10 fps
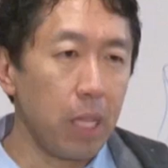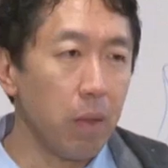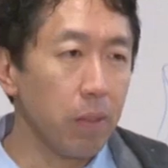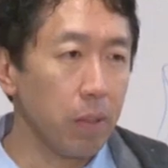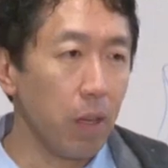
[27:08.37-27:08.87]
that
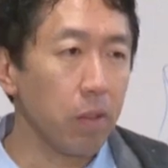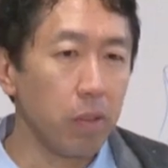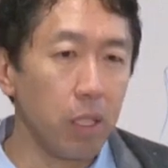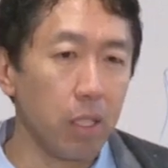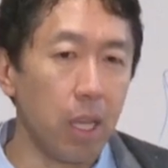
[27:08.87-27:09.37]
with a
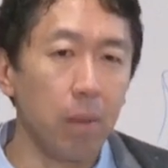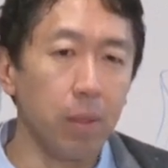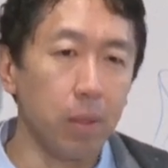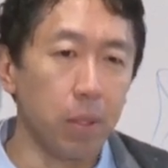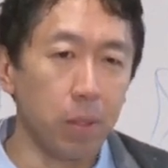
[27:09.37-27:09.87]
concrete
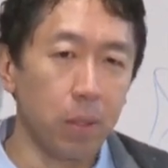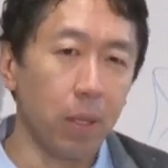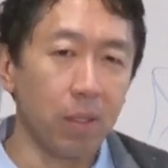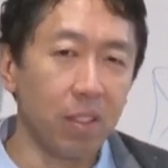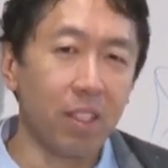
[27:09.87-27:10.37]
example so you
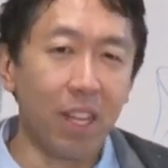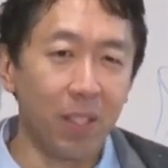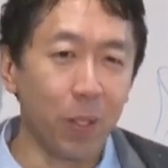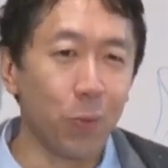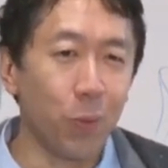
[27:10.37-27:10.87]
understand
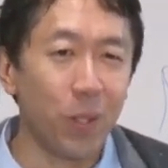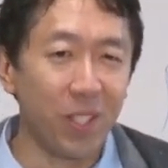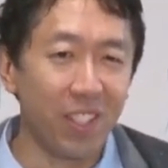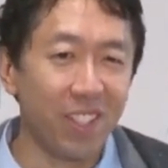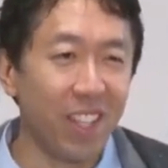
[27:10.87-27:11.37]
those words I
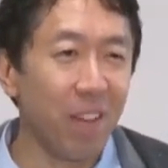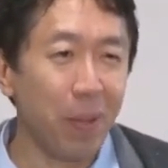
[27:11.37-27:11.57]
just said.